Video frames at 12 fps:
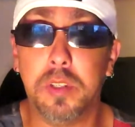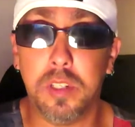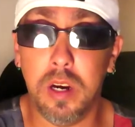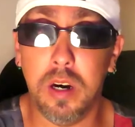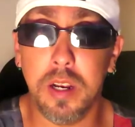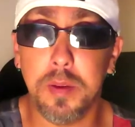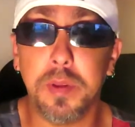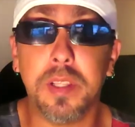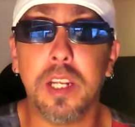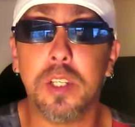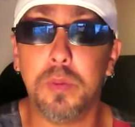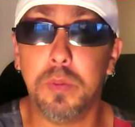sorry, but
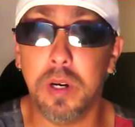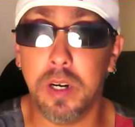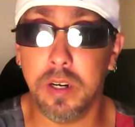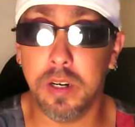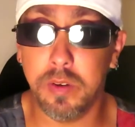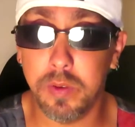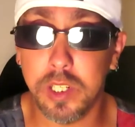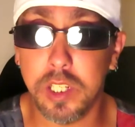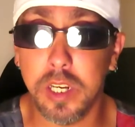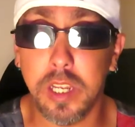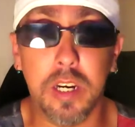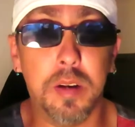that's where it originated.